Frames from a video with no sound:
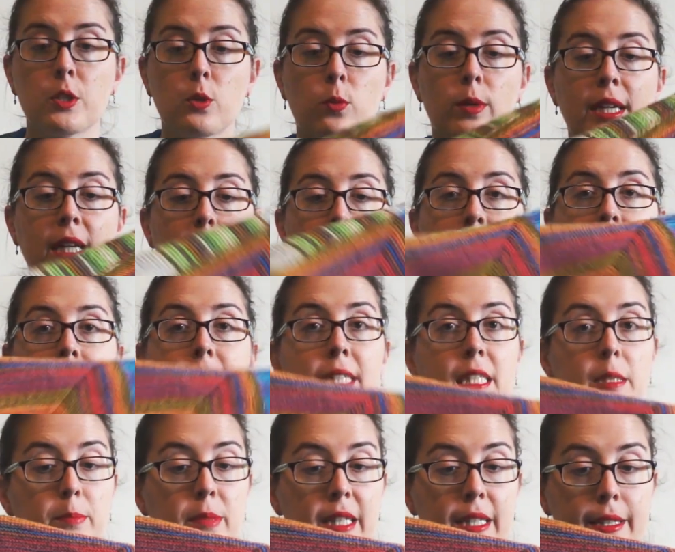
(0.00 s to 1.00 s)
So when I
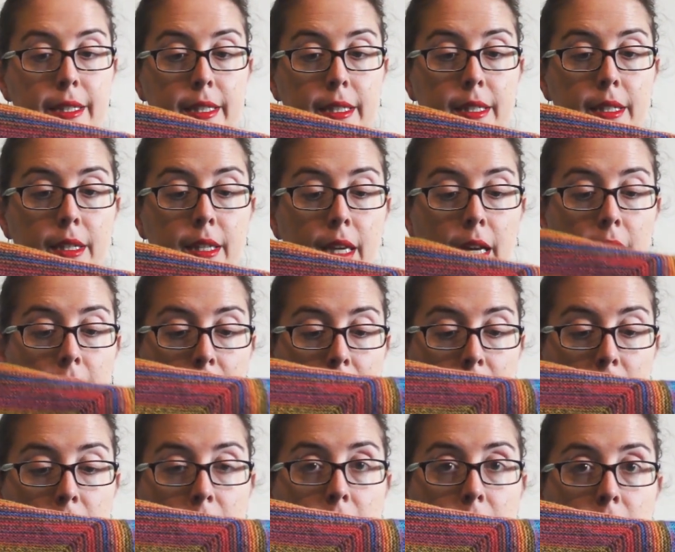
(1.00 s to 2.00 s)
made this blanket,
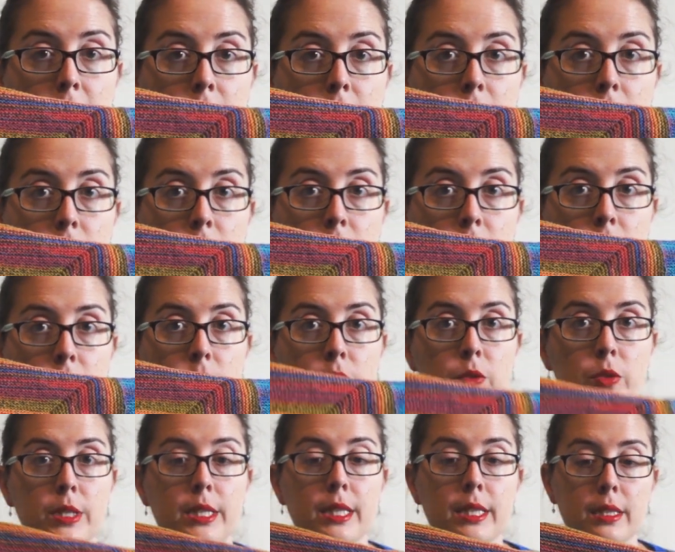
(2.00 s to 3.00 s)
I
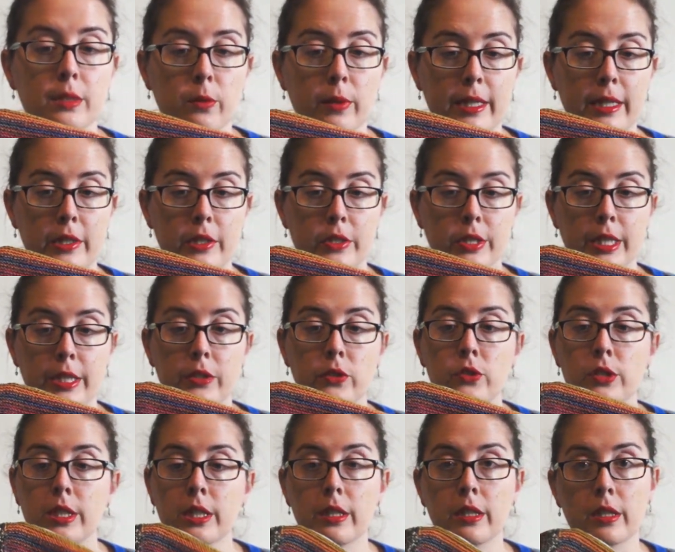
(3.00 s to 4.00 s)
used the squares, I
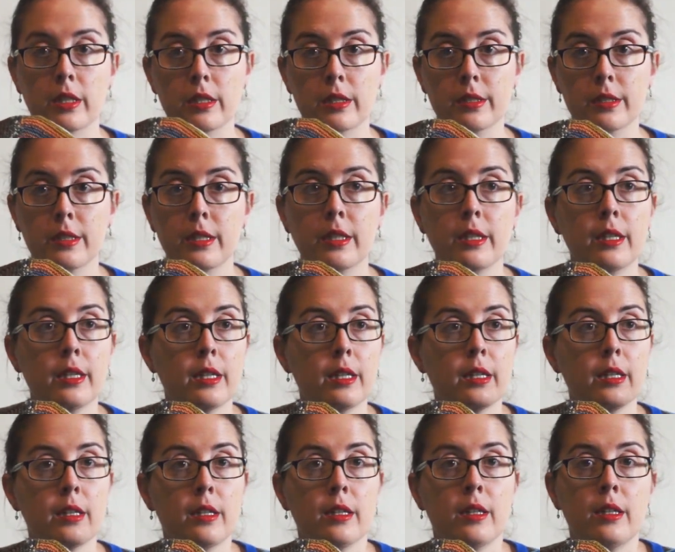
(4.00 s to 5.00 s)
used the yarn
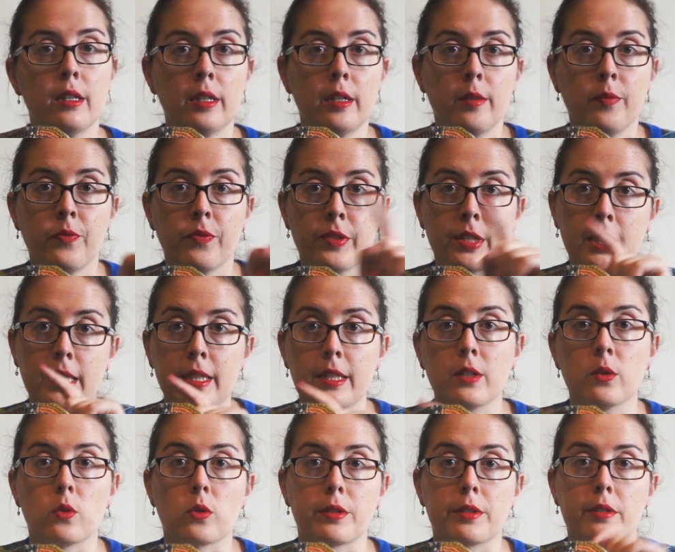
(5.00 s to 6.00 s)

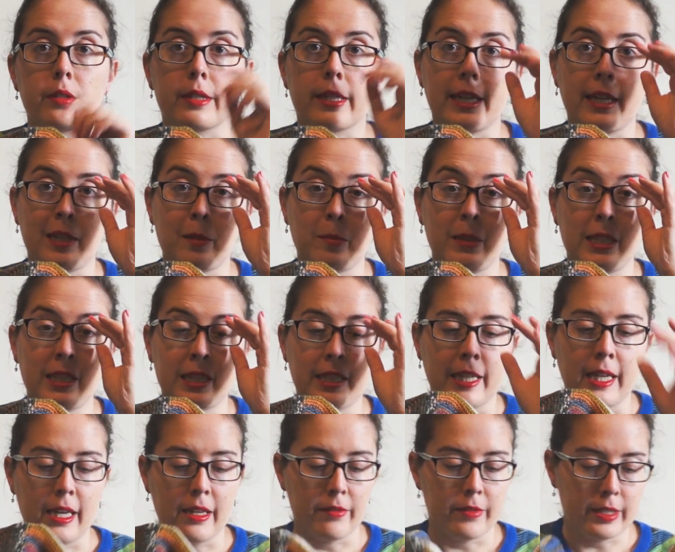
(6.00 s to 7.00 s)
in the order it came
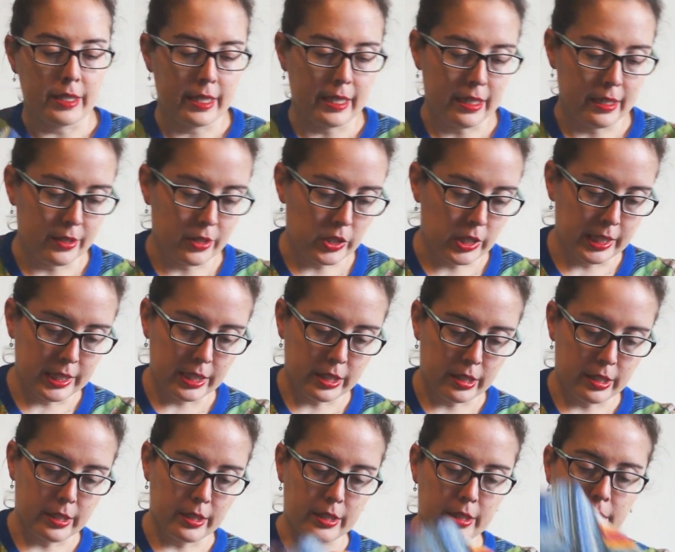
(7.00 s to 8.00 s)
in the advent calendar. I
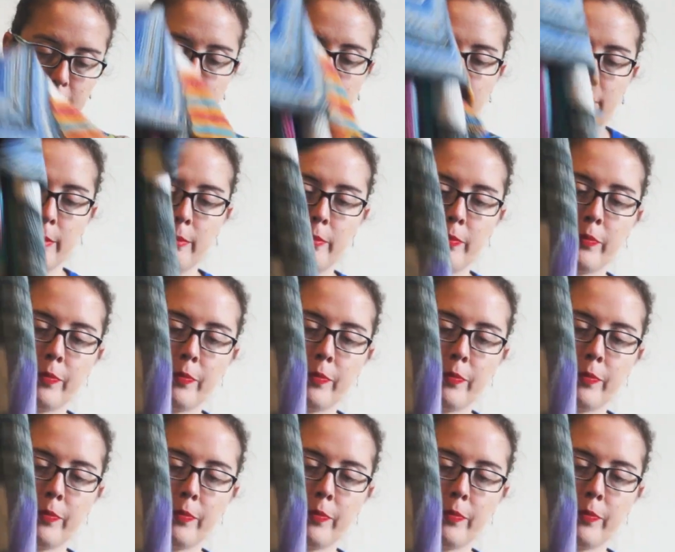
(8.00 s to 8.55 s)
started,